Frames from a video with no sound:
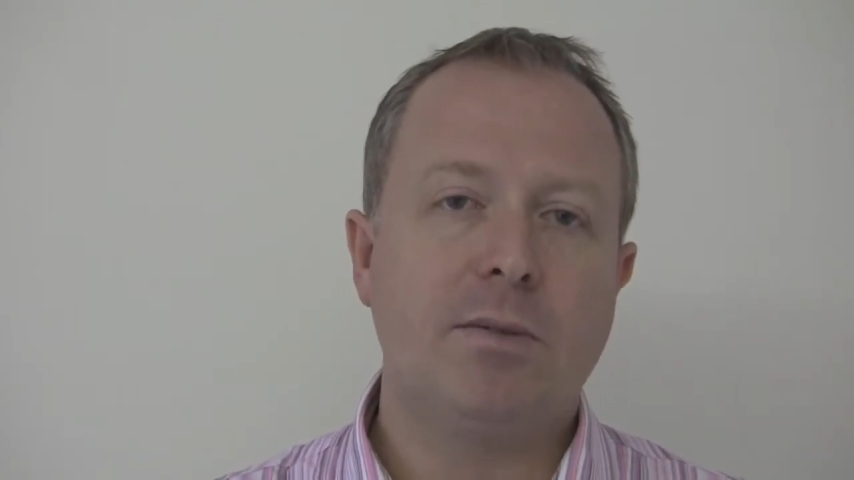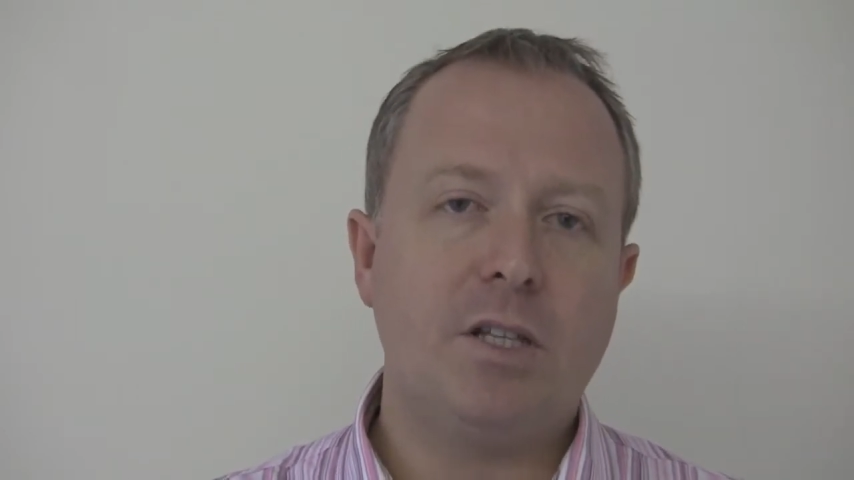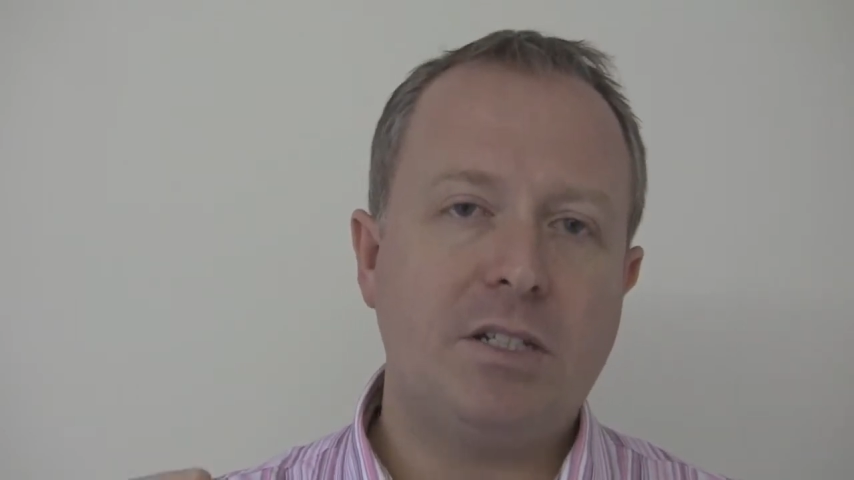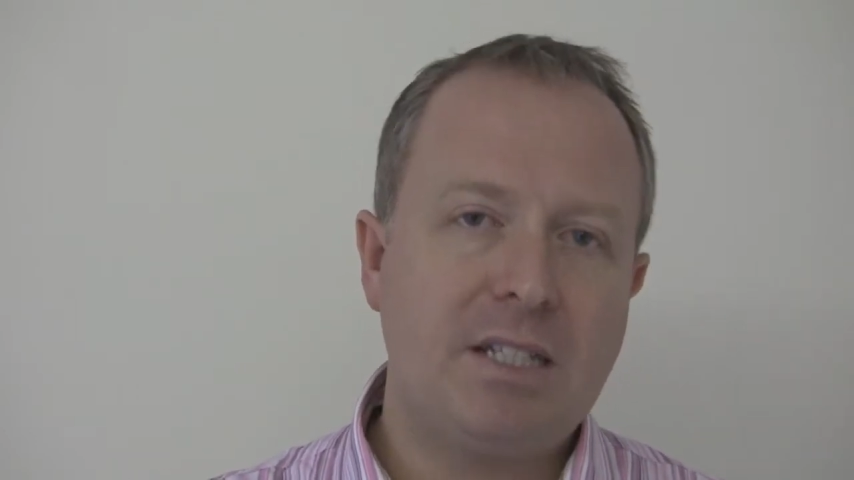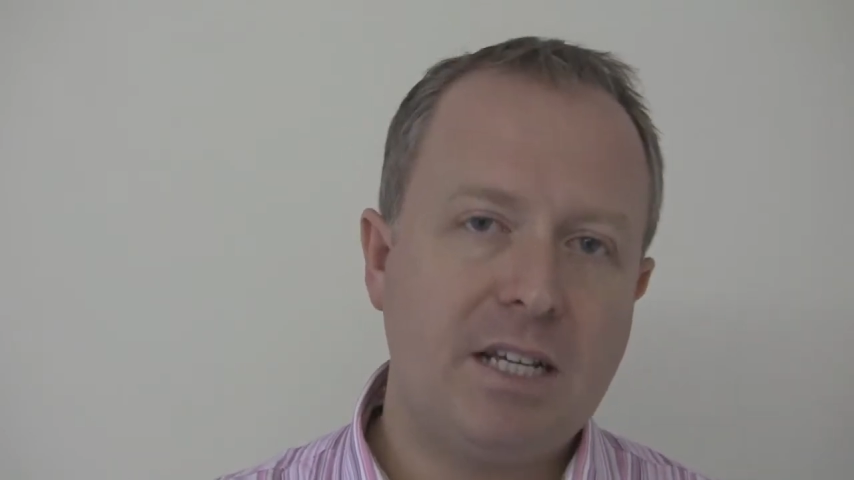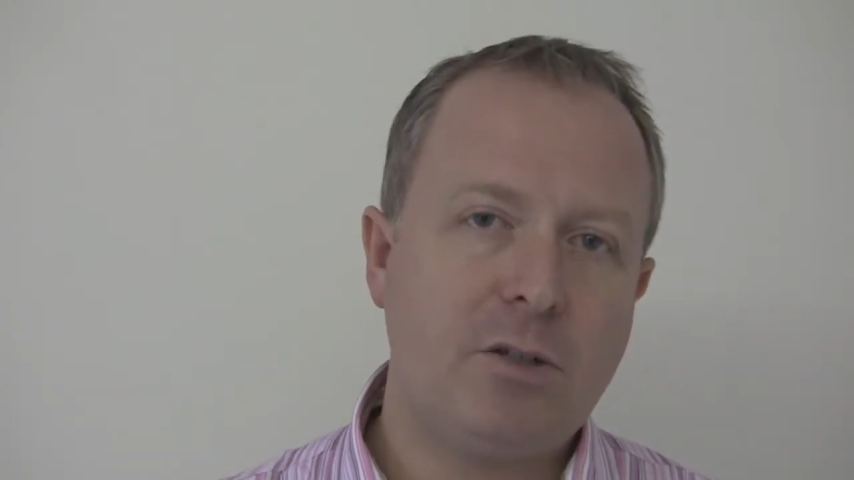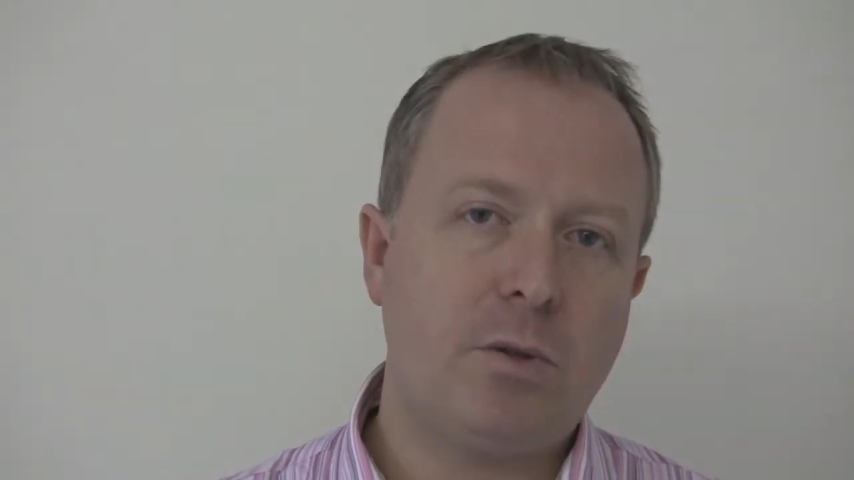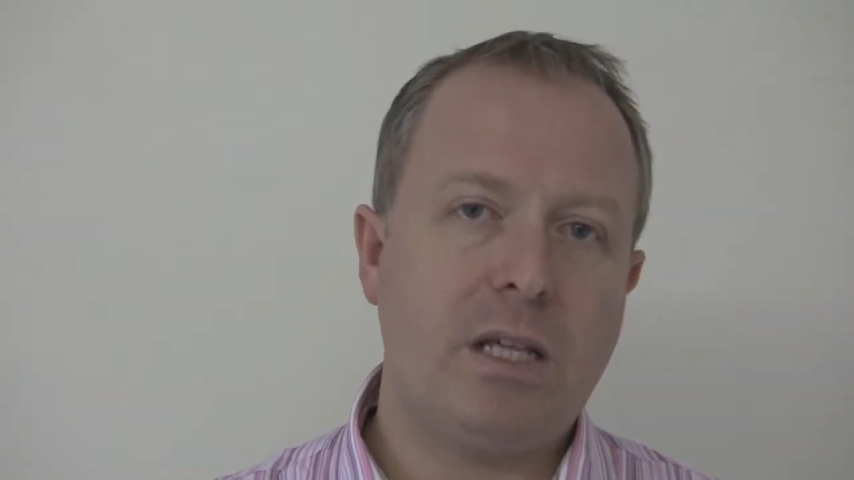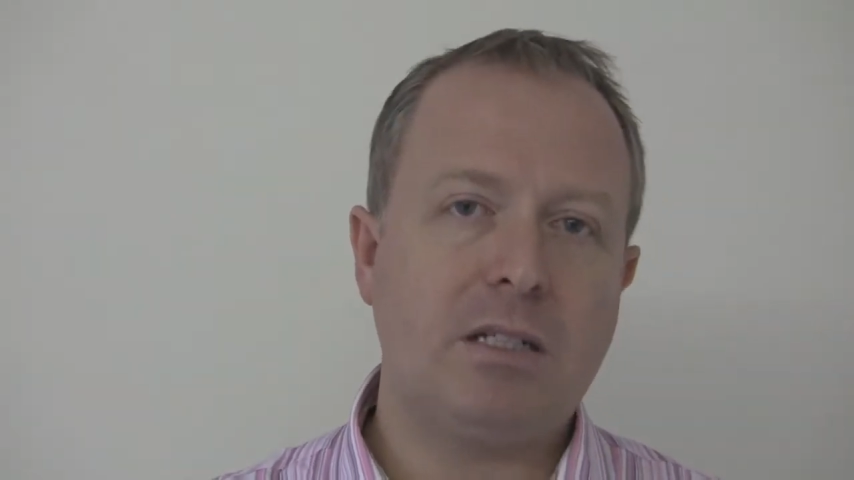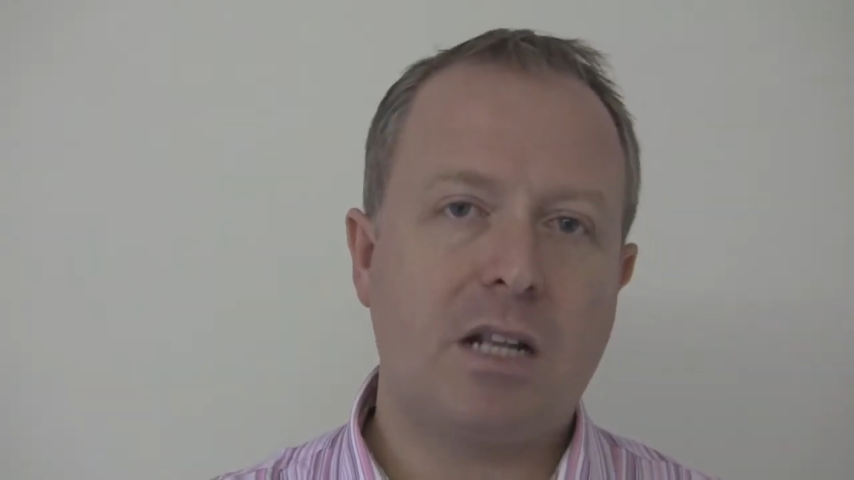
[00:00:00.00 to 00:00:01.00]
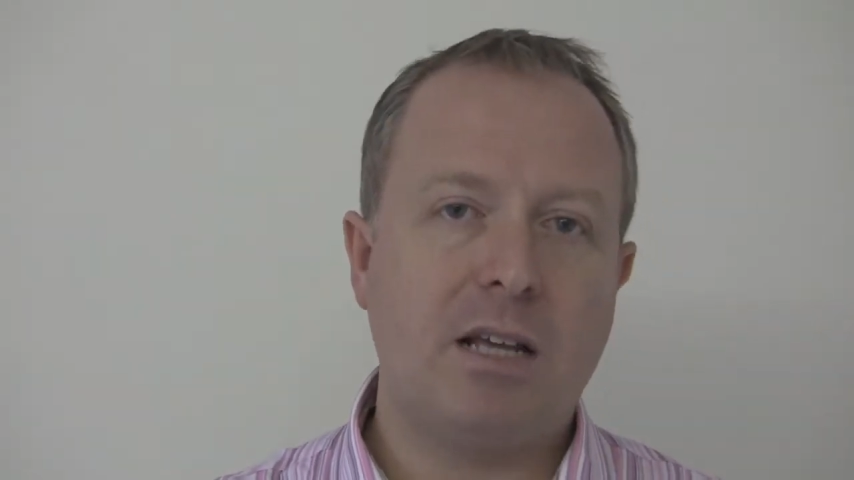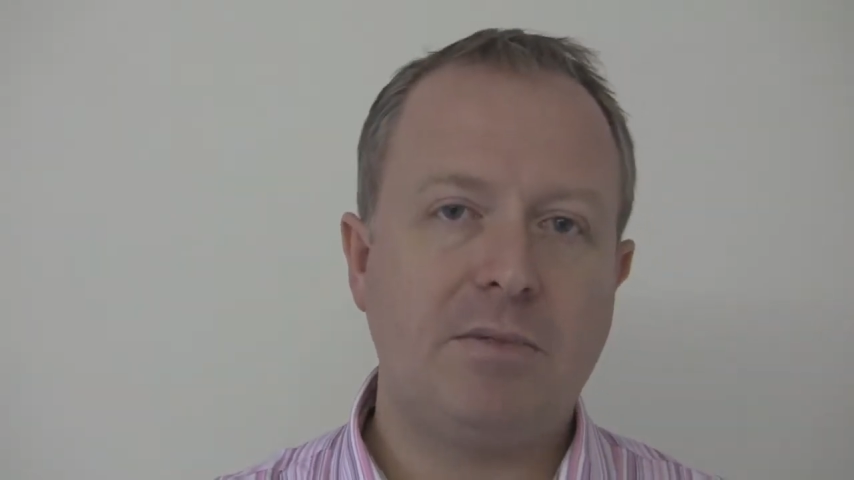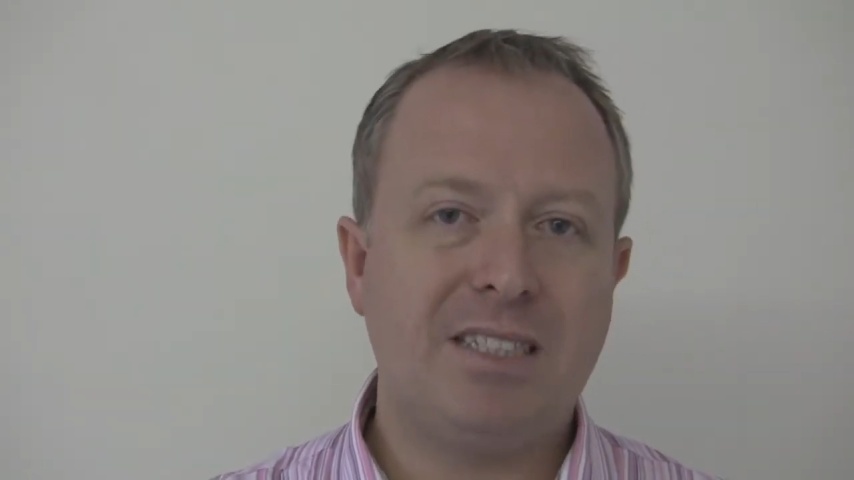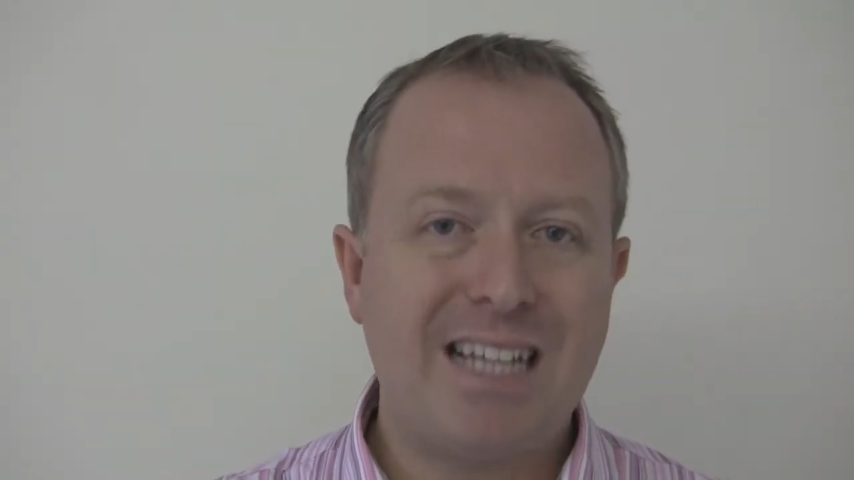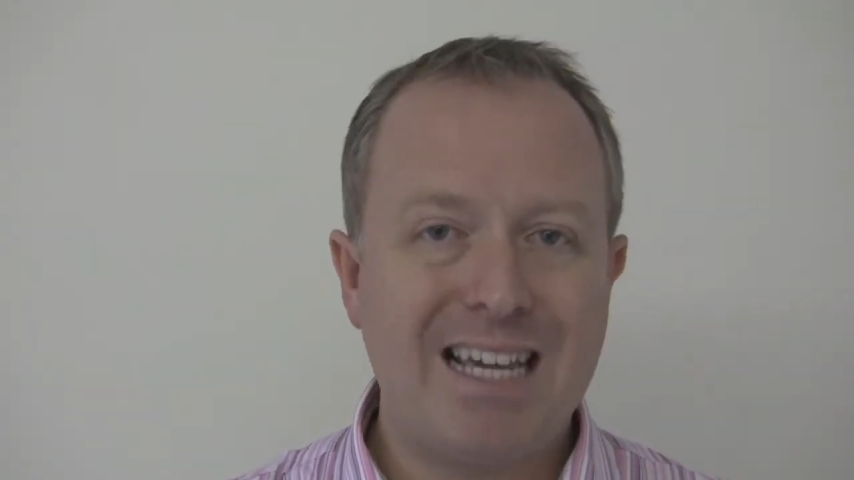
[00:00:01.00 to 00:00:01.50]
Someone that deals with these
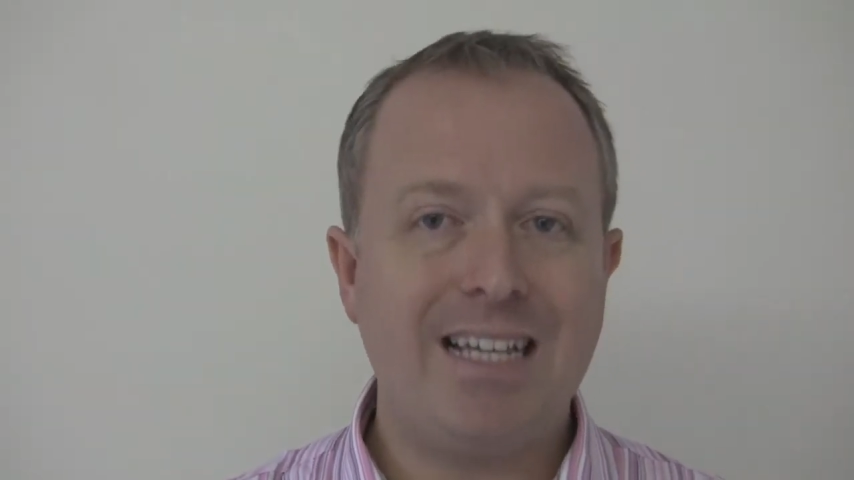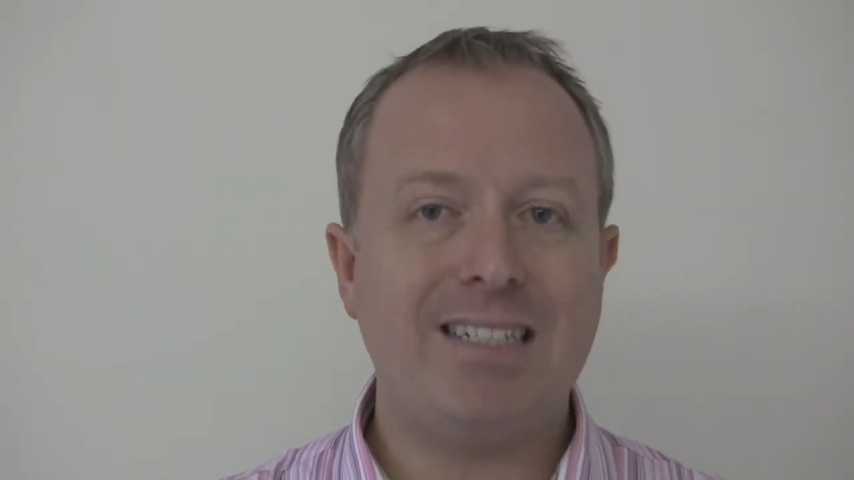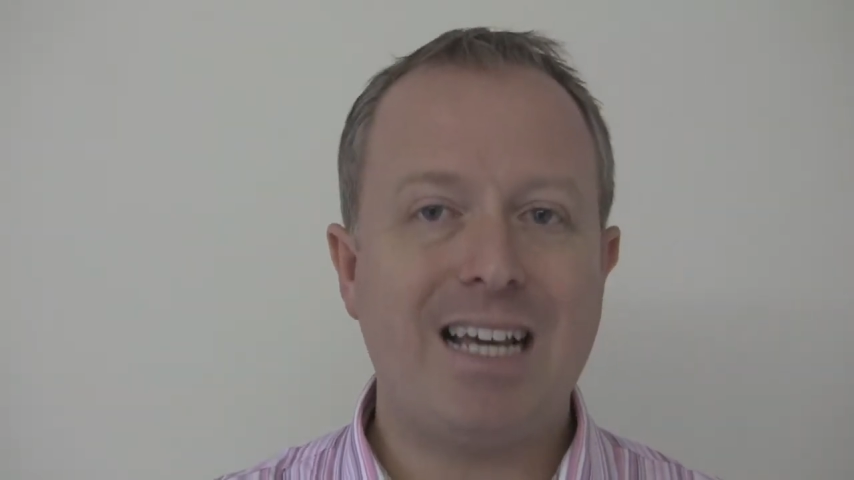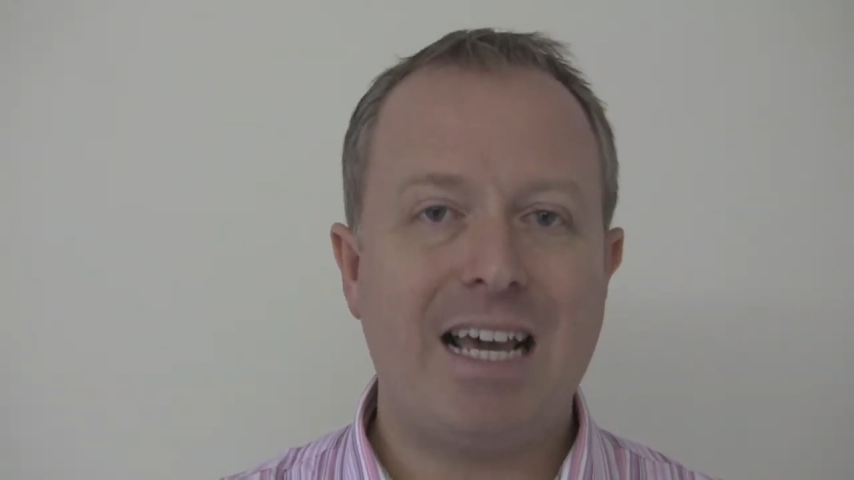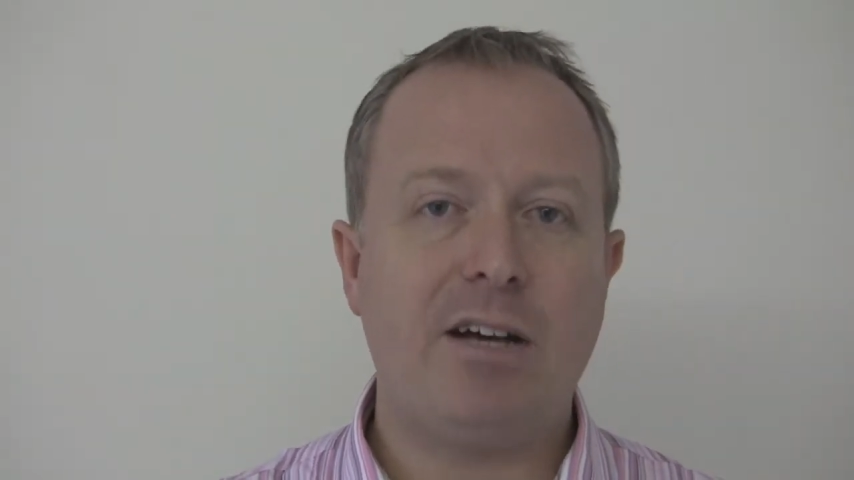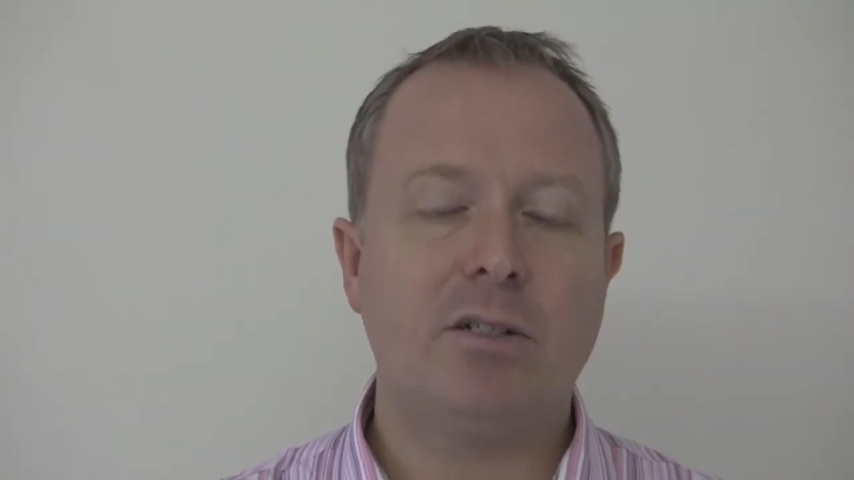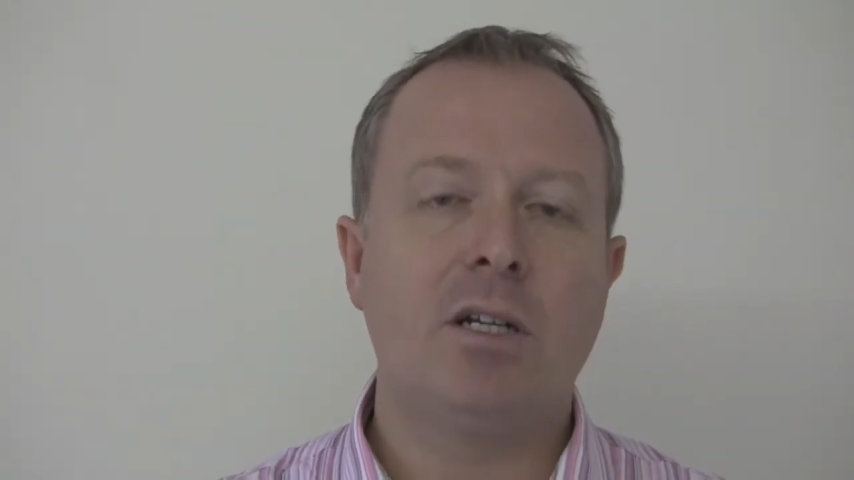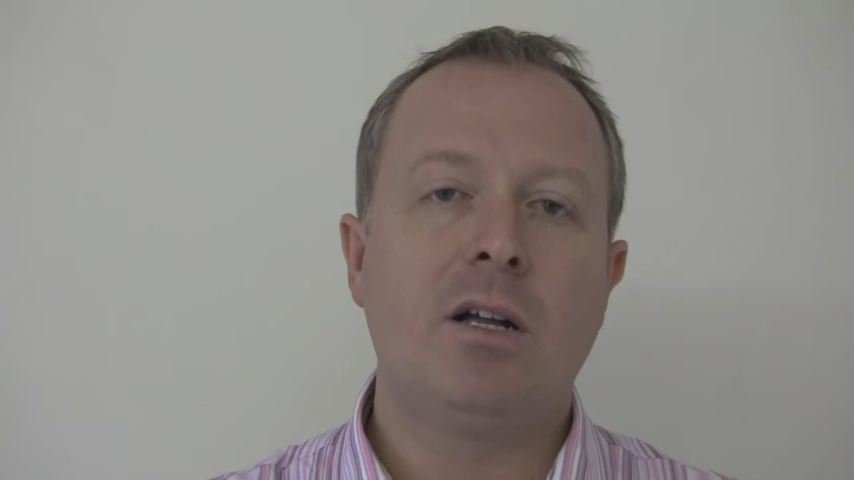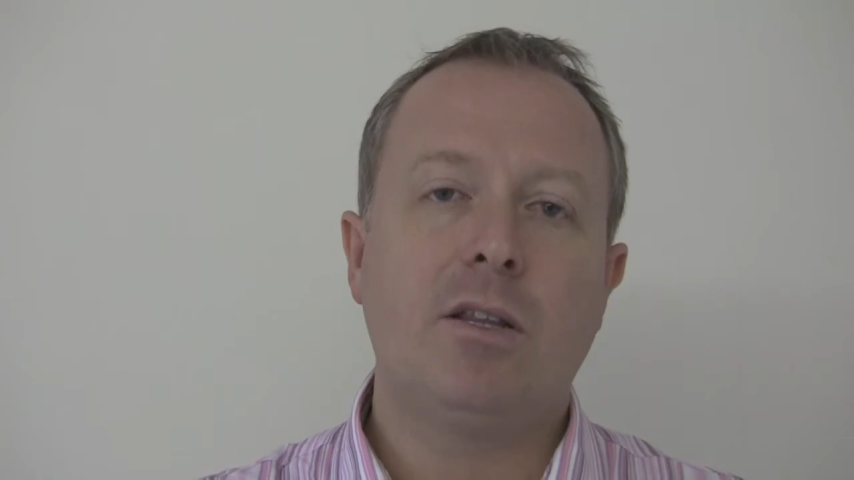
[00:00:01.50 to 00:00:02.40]
claims day in, day out,